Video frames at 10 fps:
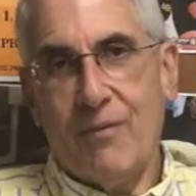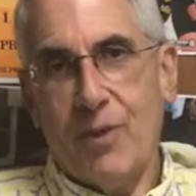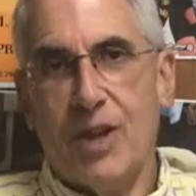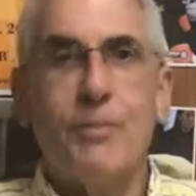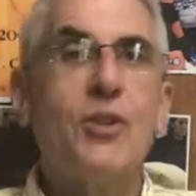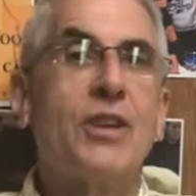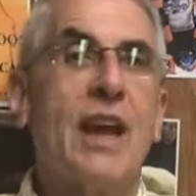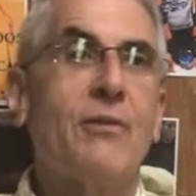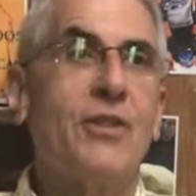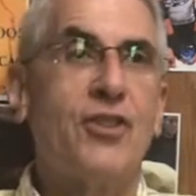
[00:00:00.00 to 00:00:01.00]
we
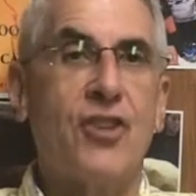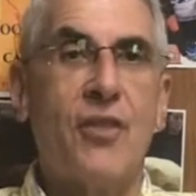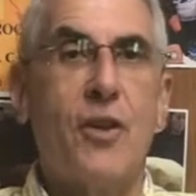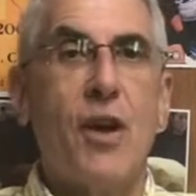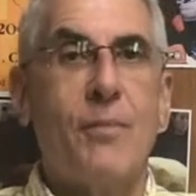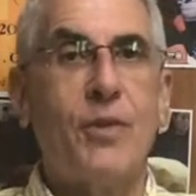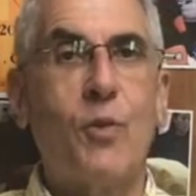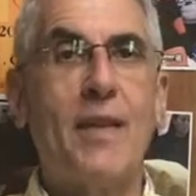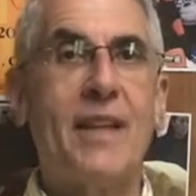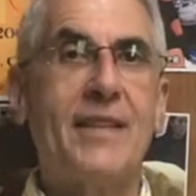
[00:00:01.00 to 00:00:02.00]
communicate with each other, but the
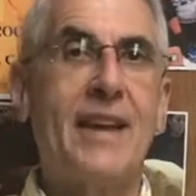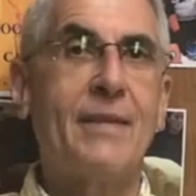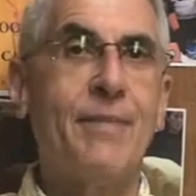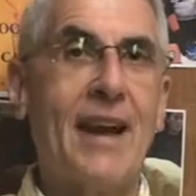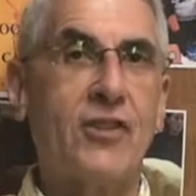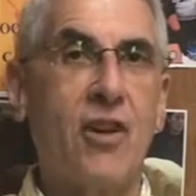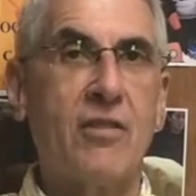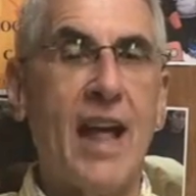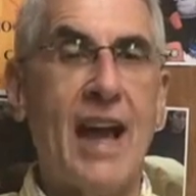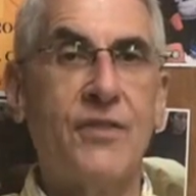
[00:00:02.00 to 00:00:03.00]
way that they impact our
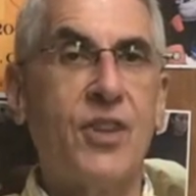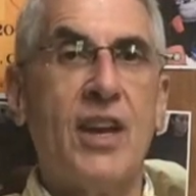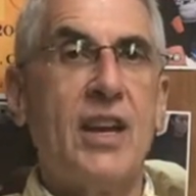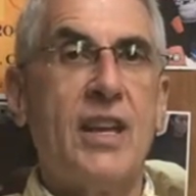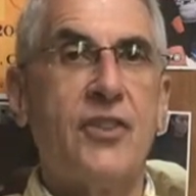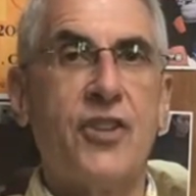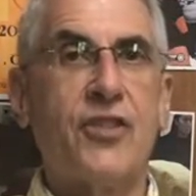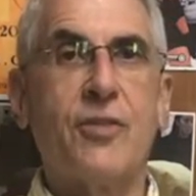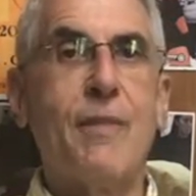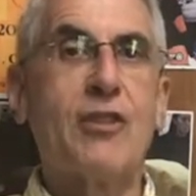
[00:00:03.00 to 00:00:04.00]
lives is
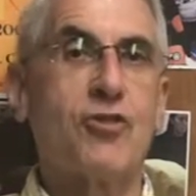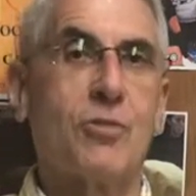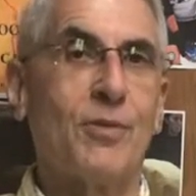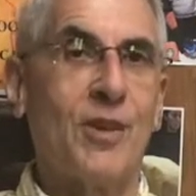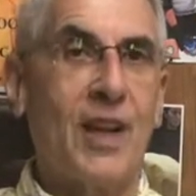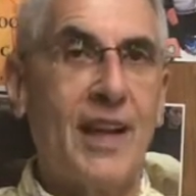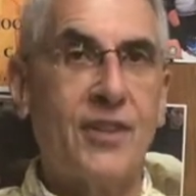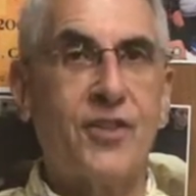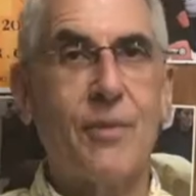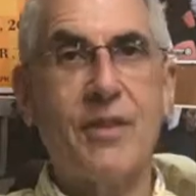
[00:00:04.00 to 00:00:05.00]
just immeasurable, and
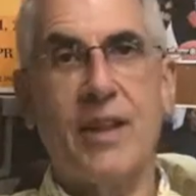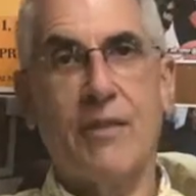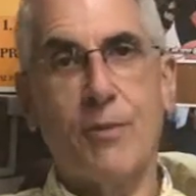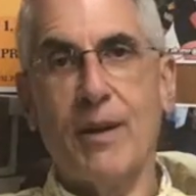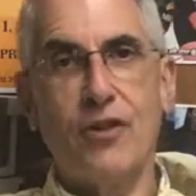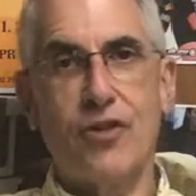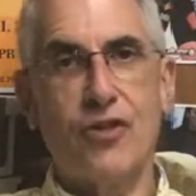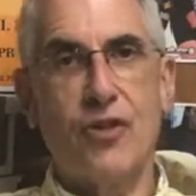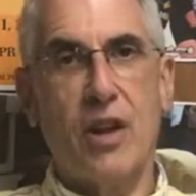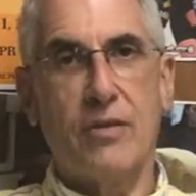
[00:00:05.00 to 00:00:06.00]
it's something that everybody
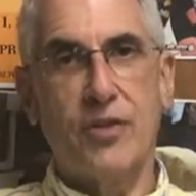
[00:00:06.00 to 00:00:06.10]
should uh,